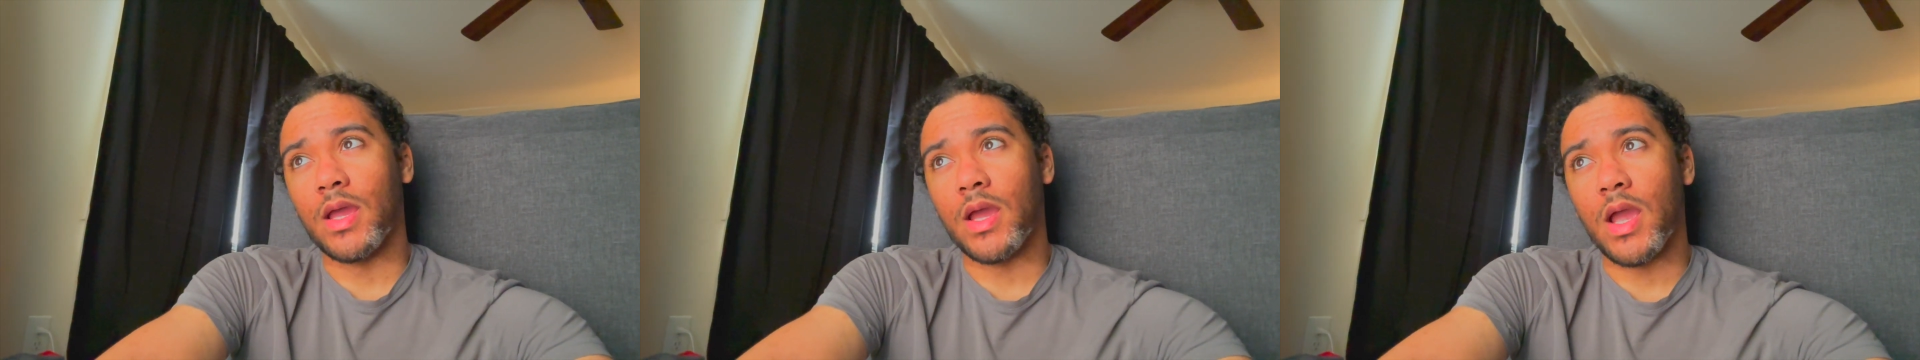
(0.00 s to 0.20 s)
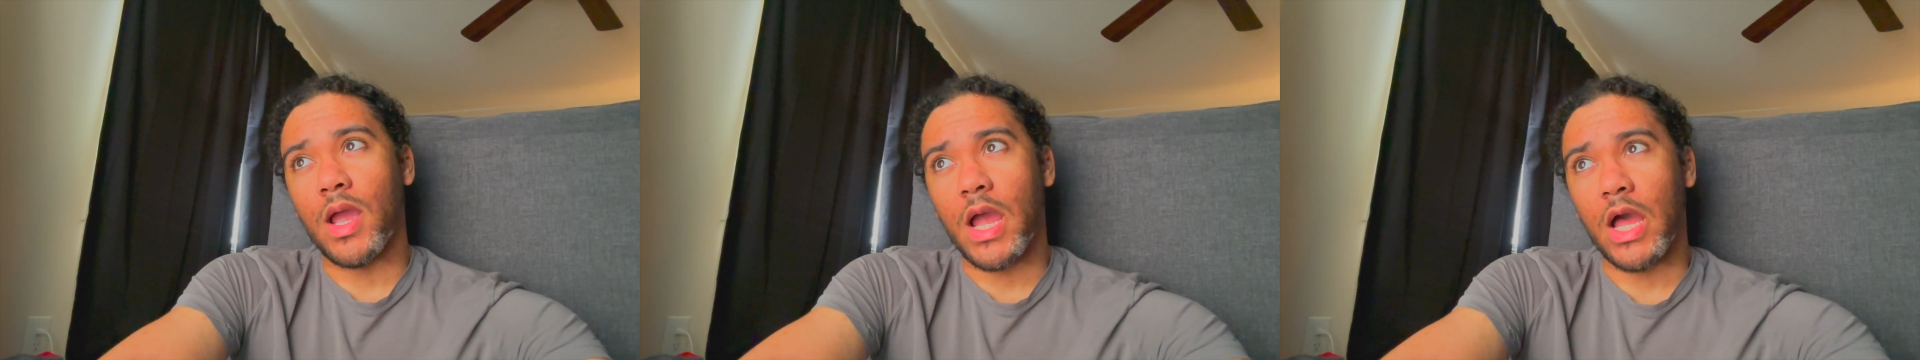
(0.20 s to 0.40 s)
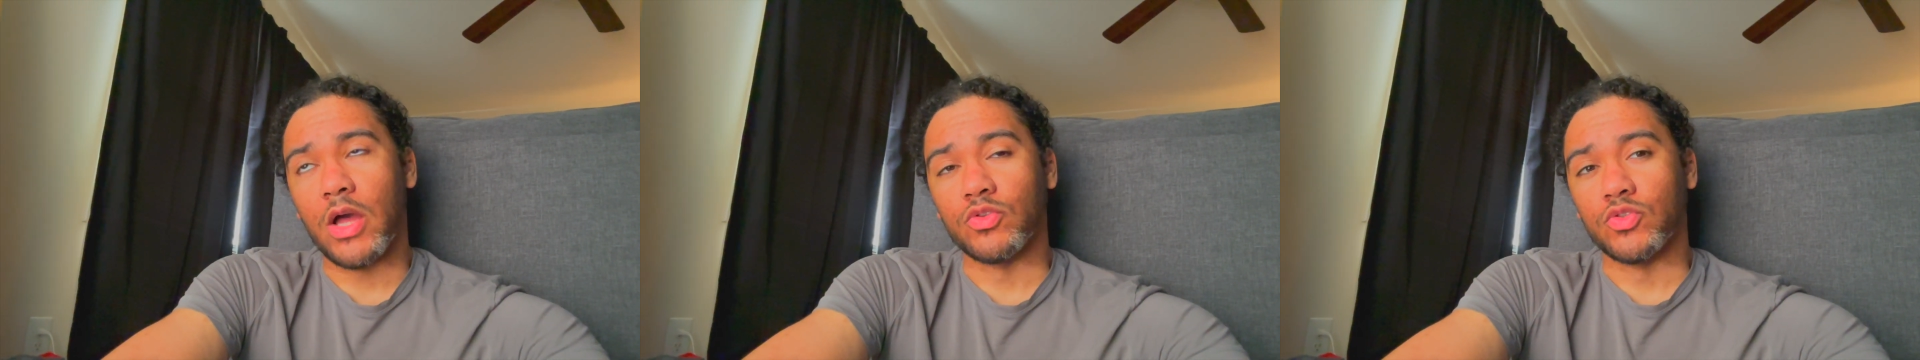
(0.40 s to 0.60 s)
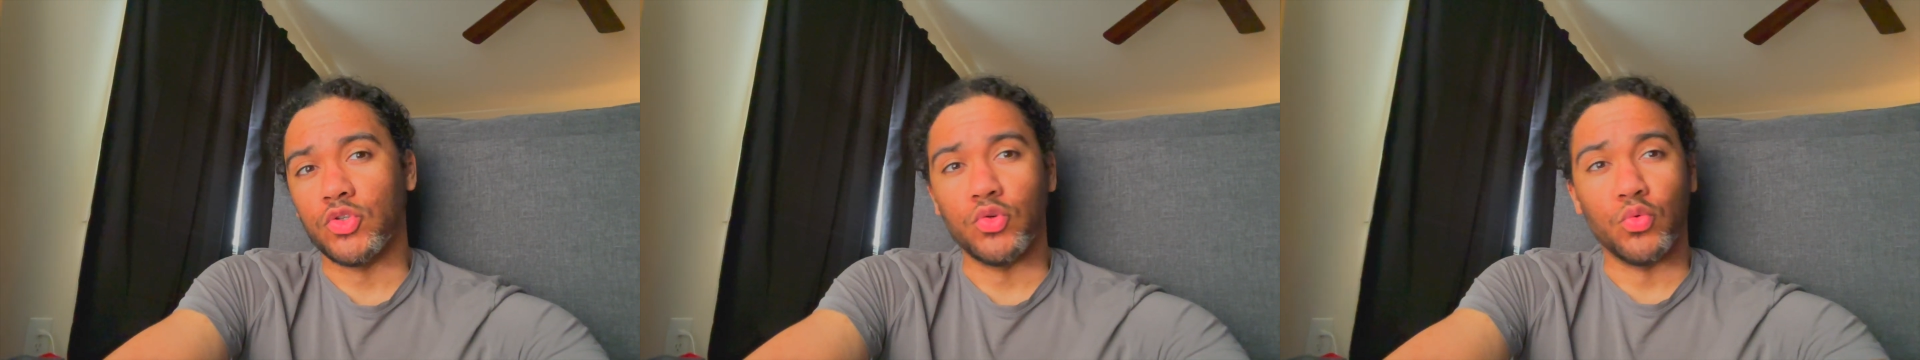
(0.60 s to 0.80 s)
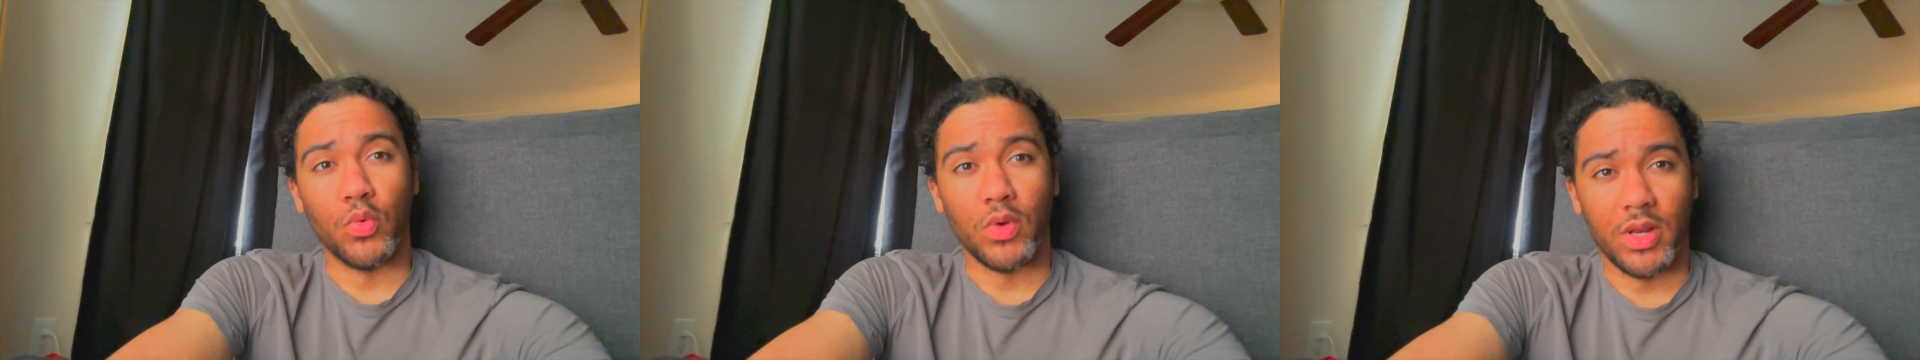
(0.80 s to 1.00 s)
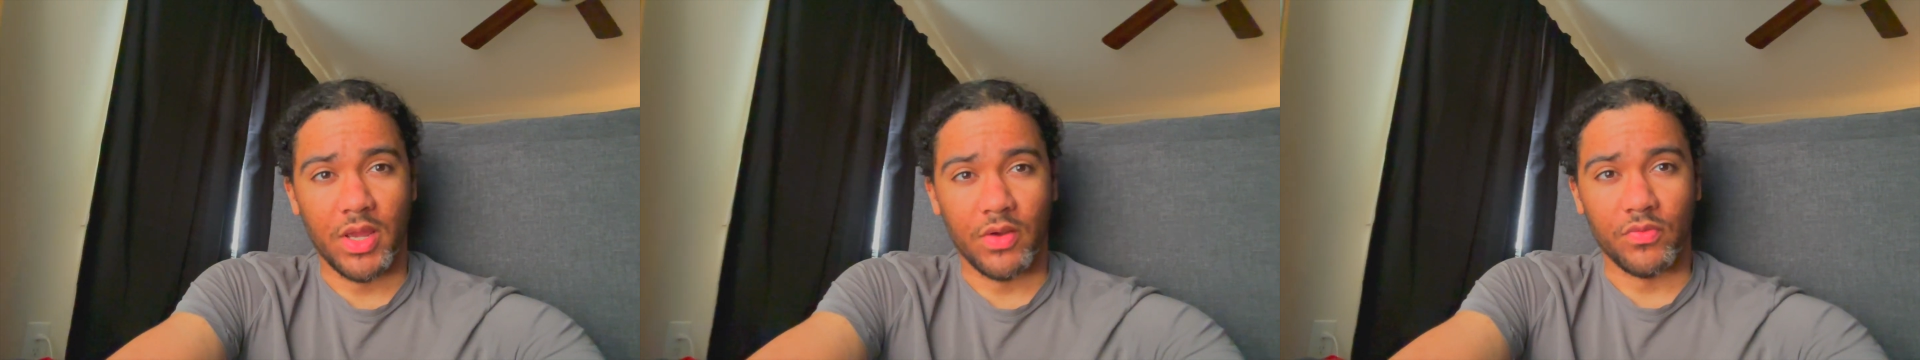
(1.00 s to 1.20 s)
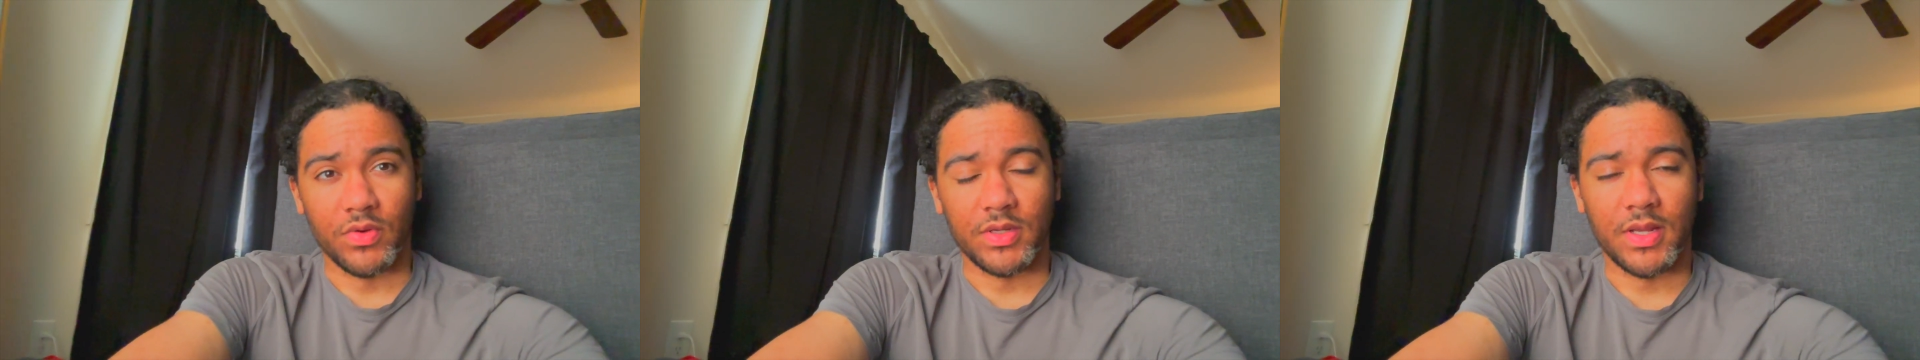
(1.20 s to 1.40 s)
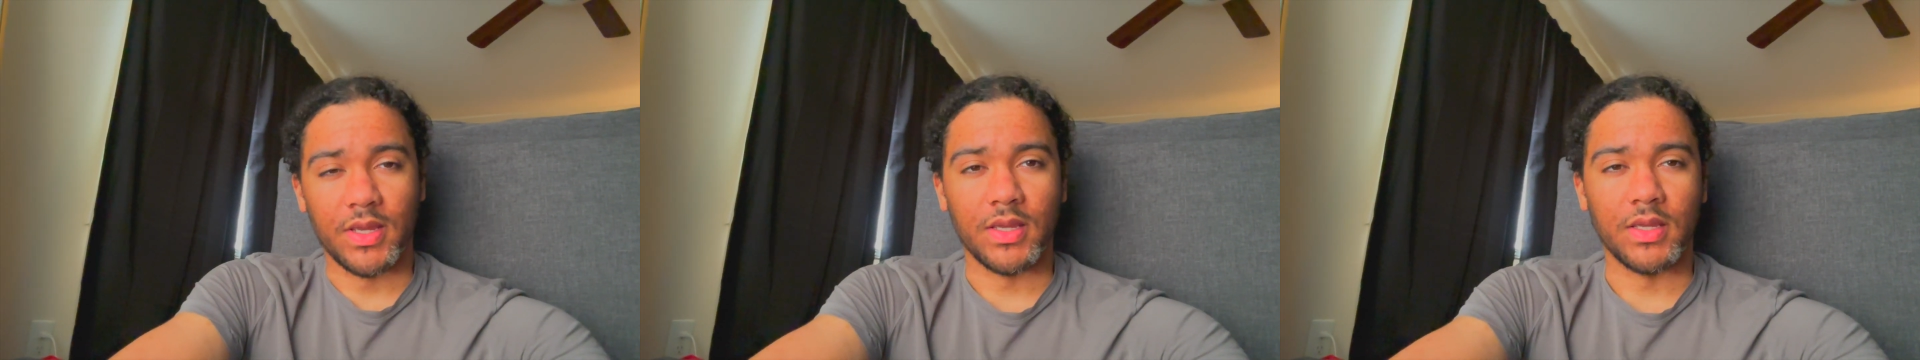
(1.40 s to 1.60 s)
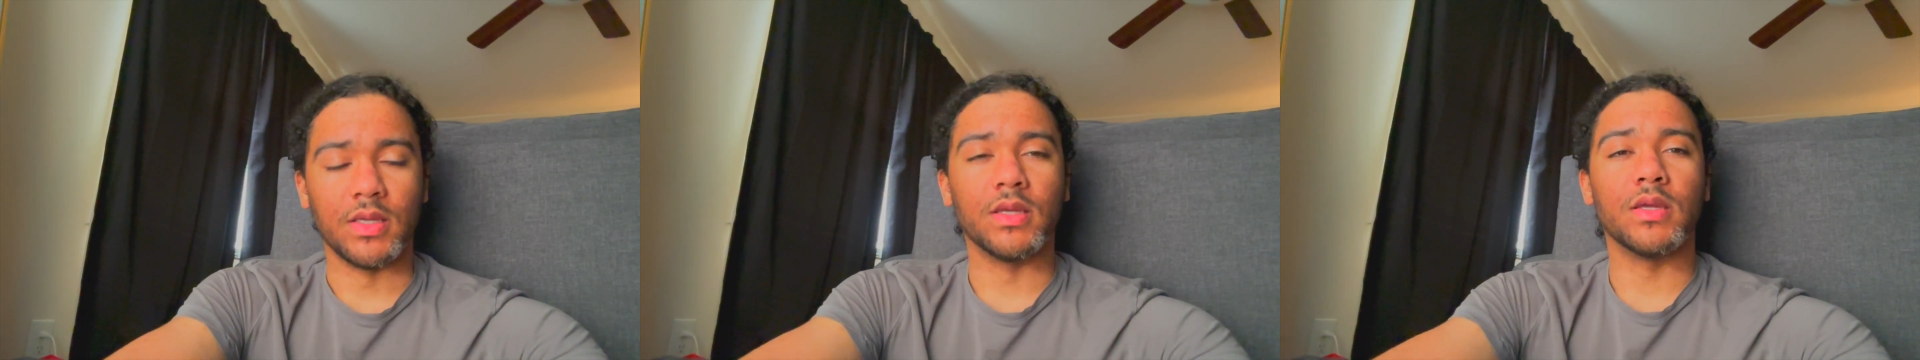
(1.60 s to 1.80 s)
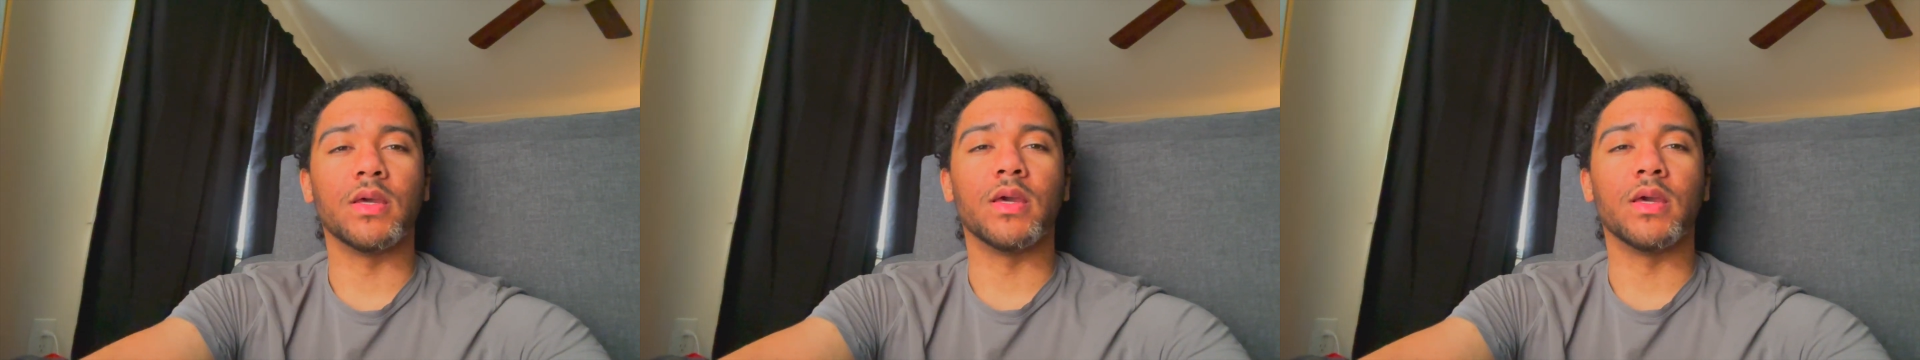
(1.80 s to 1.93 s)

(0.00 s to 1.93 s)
how to win every day.